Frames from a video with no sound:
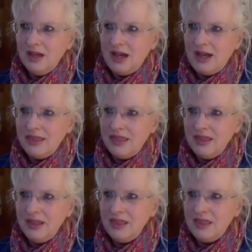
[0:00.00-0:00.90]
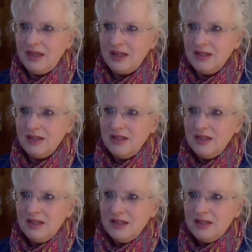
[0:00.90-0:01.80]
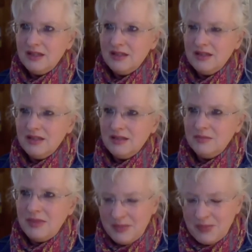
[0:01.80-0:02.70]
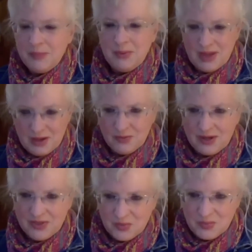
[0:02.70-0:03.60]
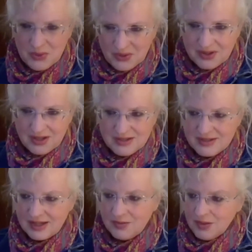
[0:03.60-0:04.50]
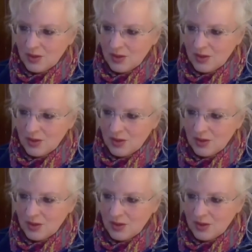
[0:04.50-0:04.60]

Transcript: I think that many people have read the book and said,